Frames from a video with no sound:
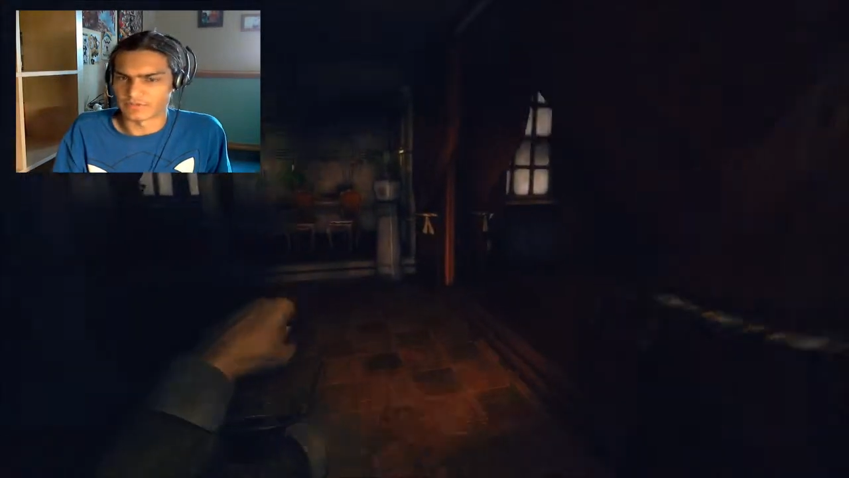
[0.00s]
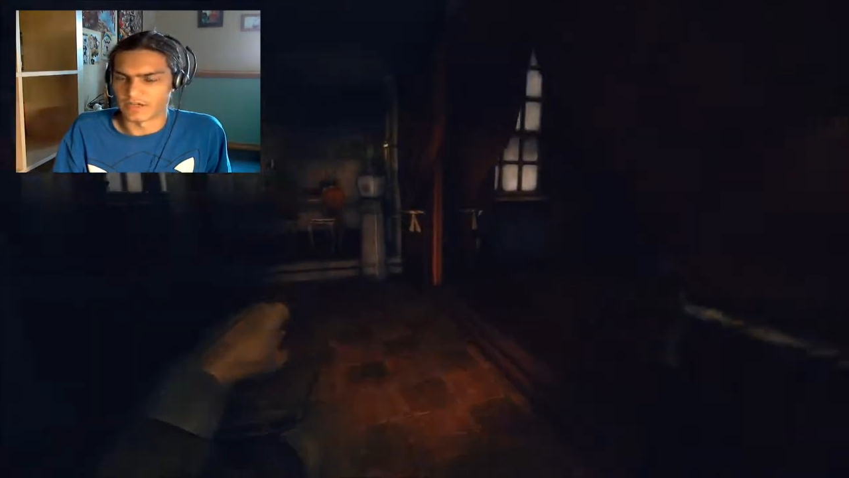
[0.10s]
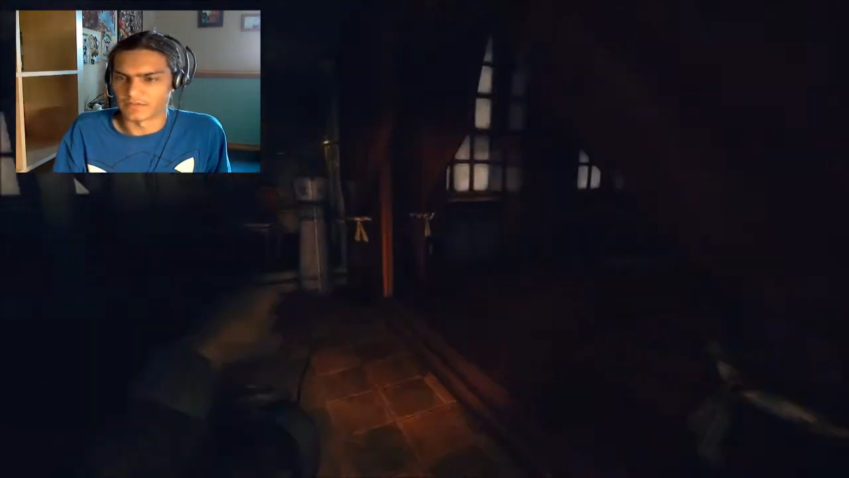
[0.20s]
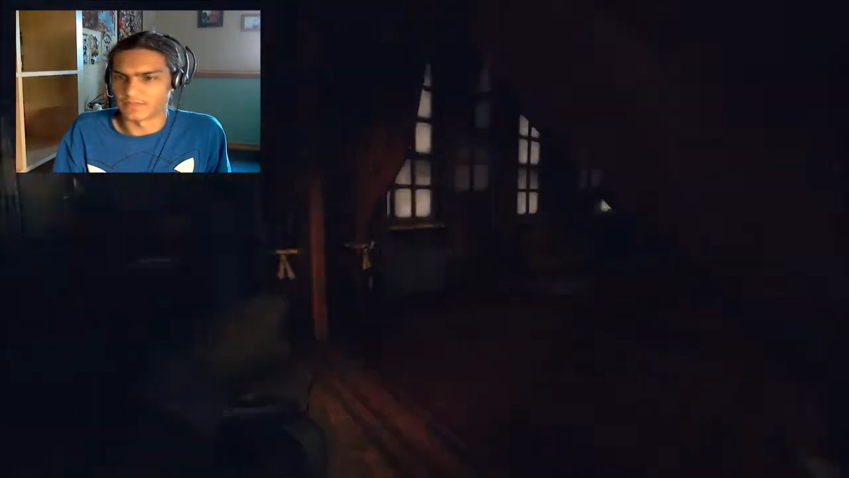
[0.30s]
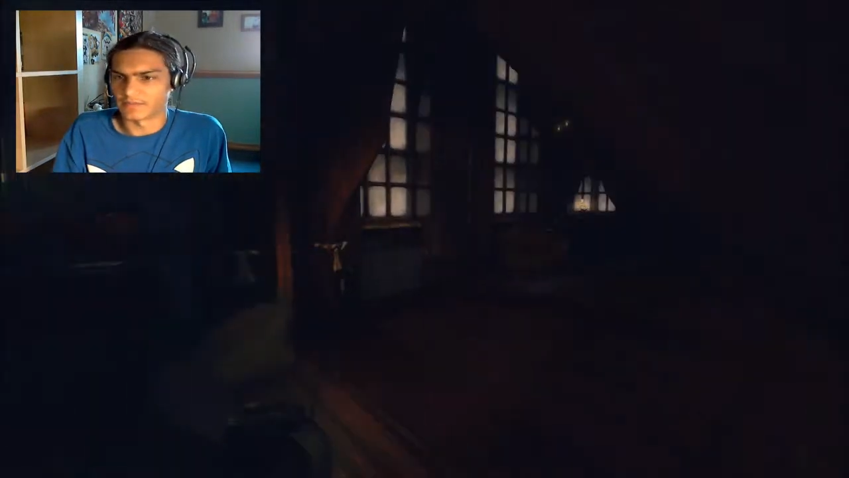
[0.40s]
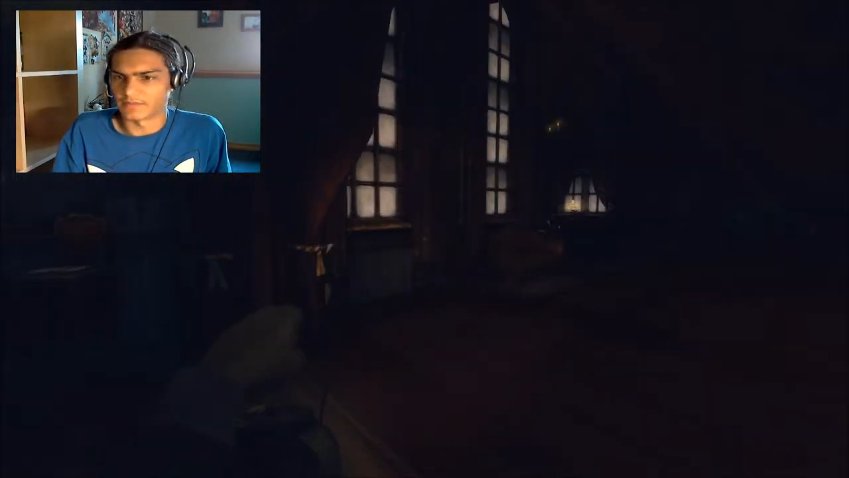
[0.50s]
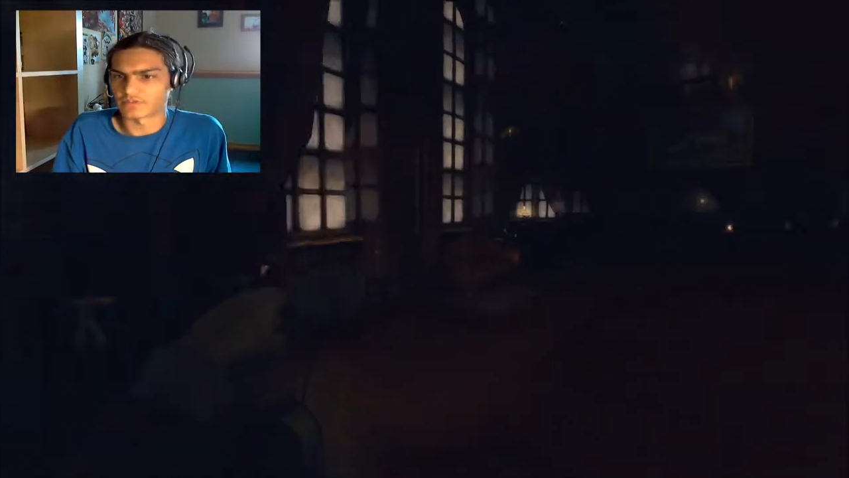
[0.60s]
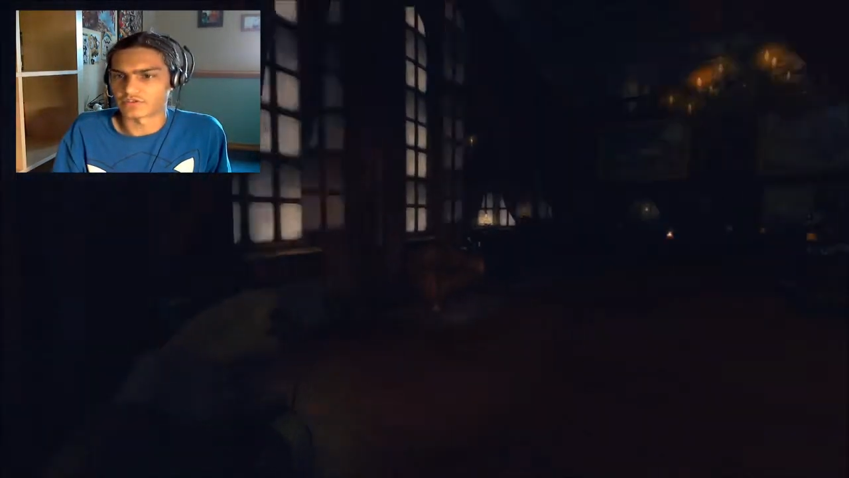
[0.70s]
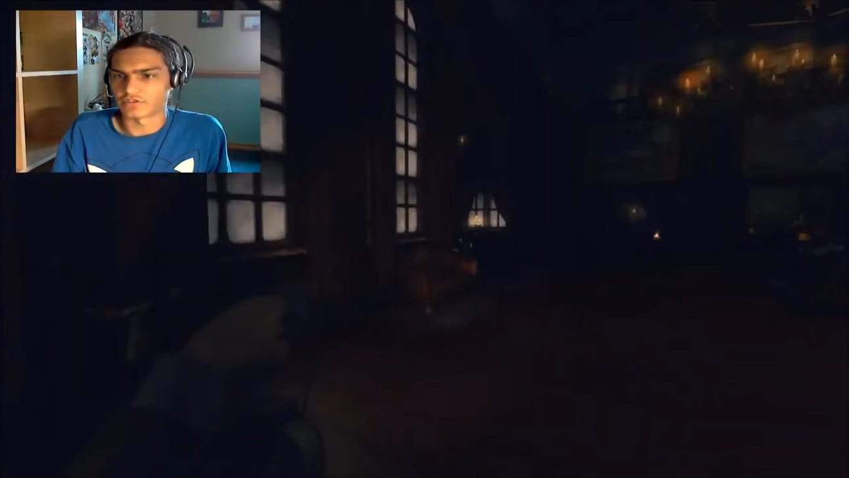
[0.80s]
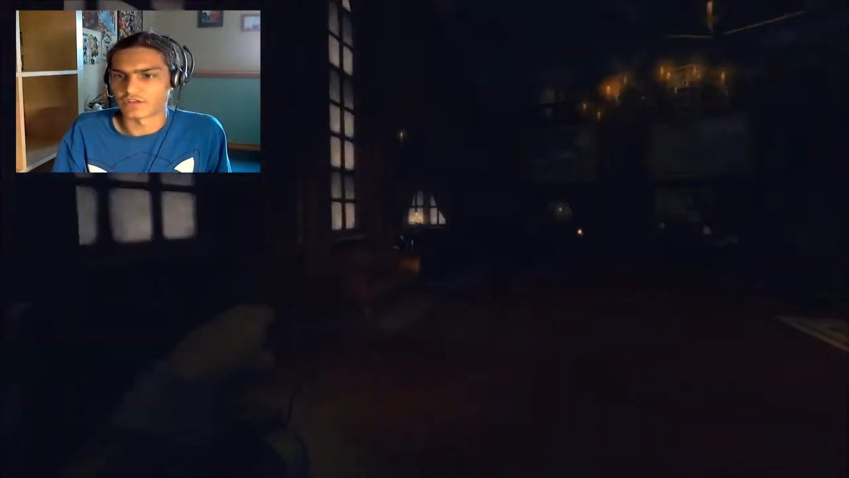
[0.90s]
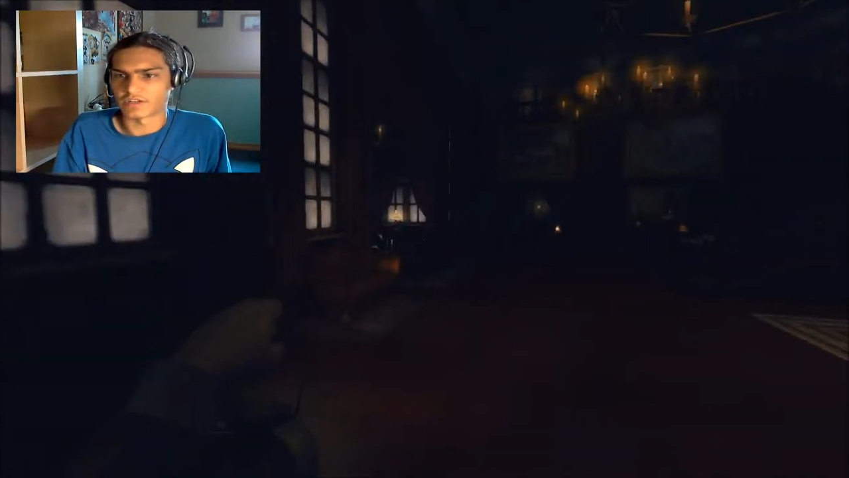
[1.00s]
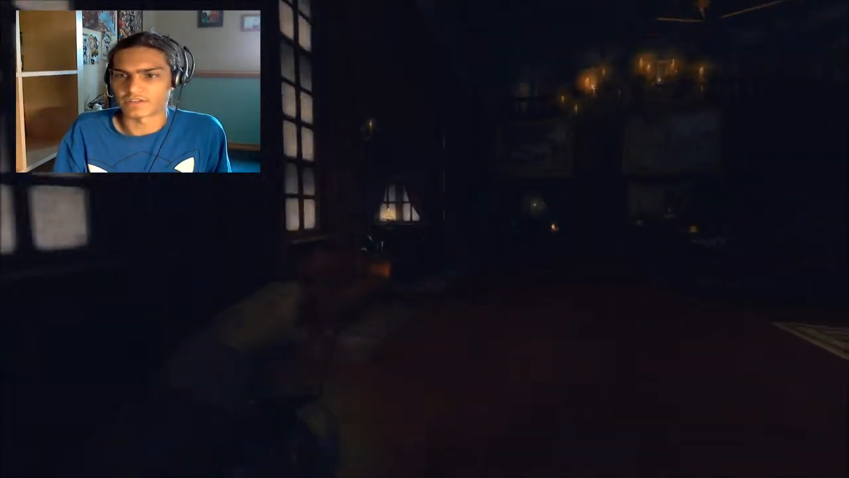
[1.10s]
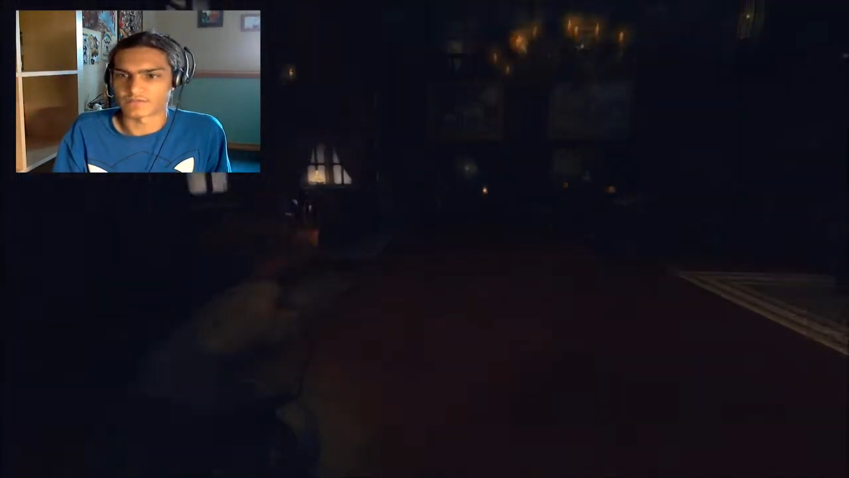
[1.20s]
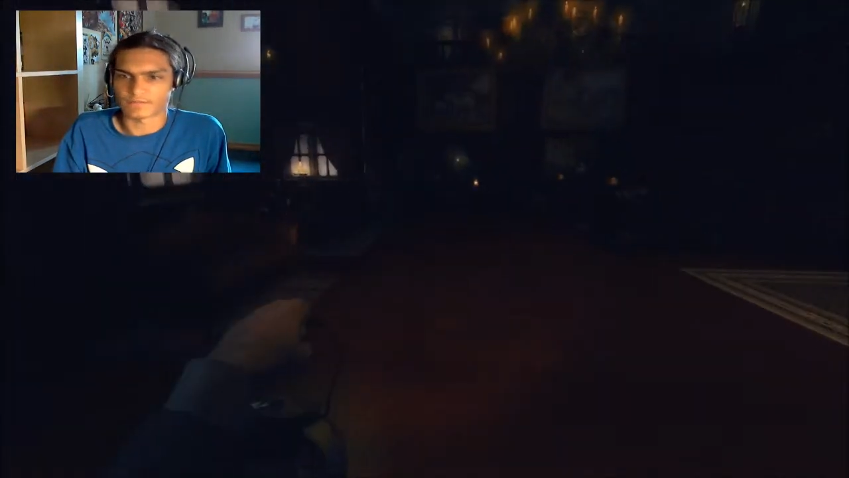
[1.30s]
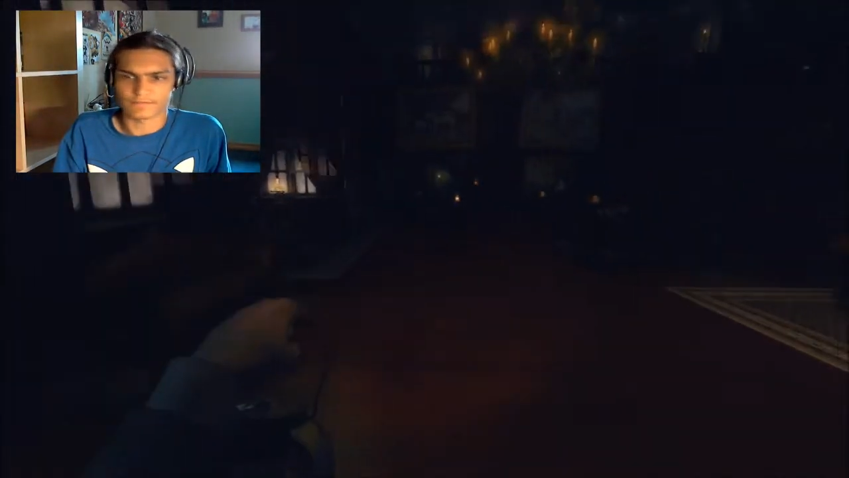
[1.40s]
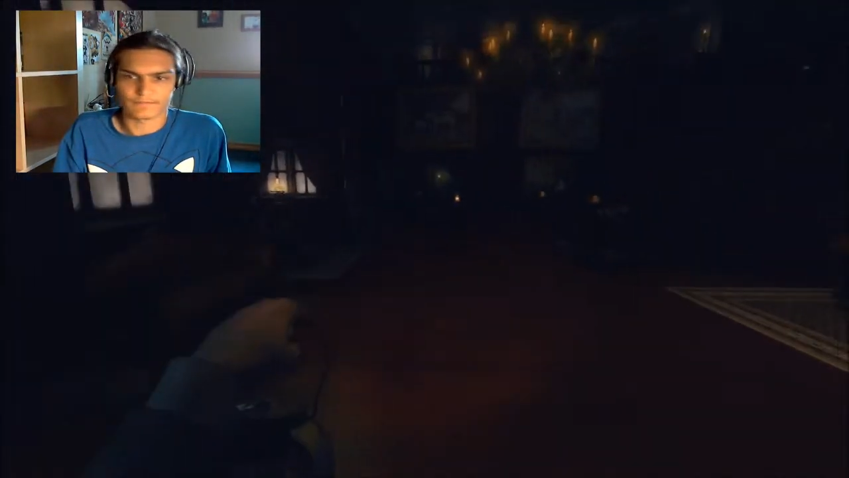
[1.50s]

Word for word: around, but I'm not sure. I just...